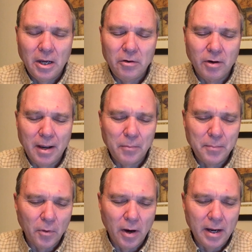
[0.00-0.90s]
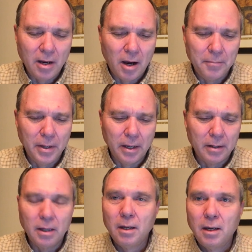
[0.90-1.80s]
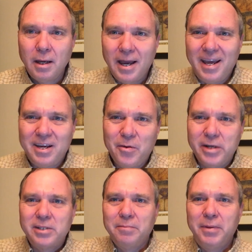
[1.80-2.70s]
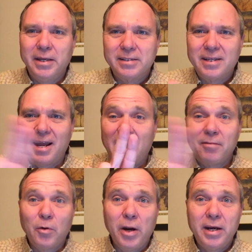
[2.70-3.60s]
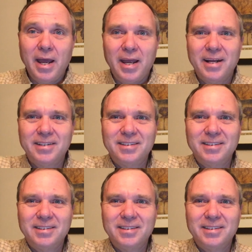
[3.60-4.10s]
In your name we pray. Amen. Hey, grace and peace, and have a great day.